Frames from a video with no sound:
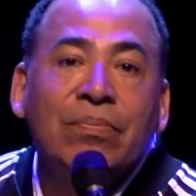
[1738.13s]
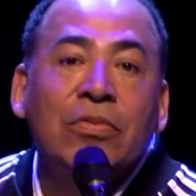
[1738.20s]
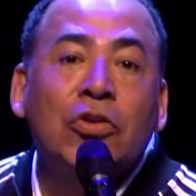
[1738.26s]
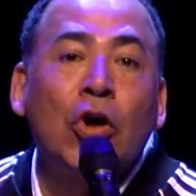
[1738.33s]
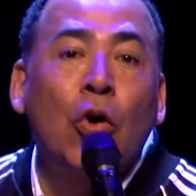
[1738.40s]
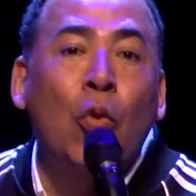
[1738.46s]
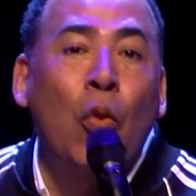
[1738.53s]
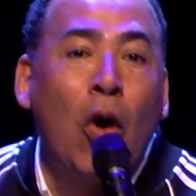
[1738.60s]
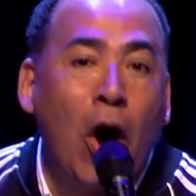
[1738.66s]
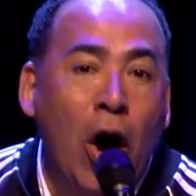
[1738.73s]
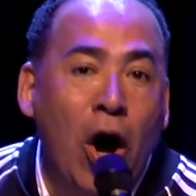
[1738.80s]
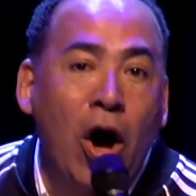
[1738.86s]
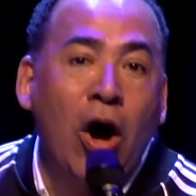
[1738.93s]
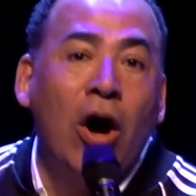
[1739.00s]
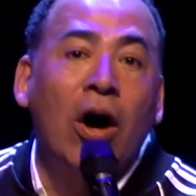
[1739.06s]
the
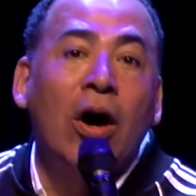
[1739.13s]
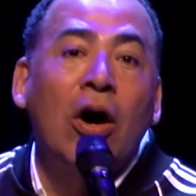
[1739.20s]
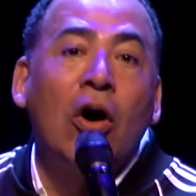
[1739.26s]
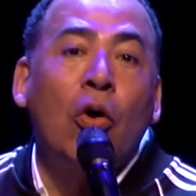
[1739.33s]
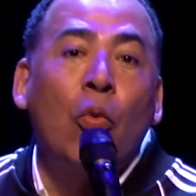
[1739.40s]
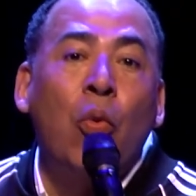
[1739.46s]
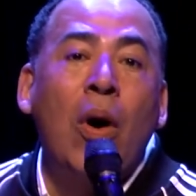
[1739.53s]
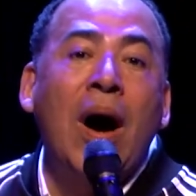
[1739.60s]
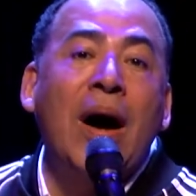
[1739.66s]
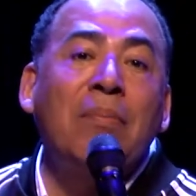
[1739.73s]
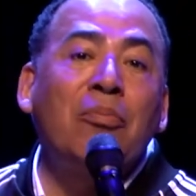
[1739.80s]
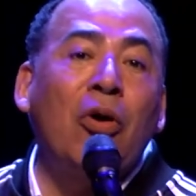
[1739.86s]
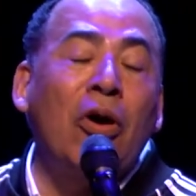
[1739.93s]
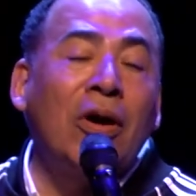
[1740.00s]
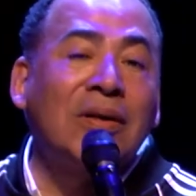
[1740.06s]
wall one more